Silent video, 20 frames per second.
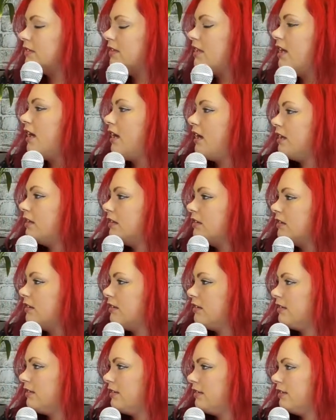
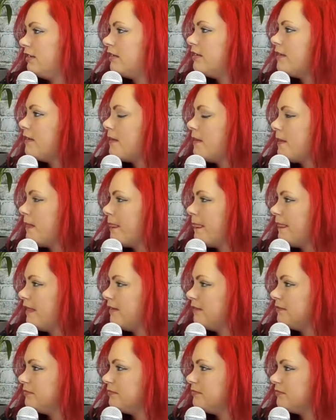
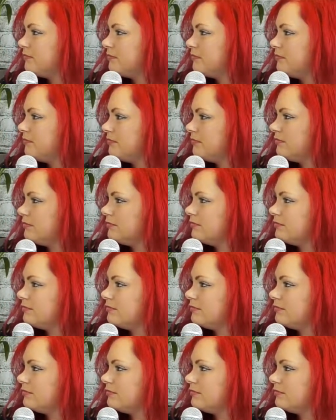No words are spoken by the person on screen.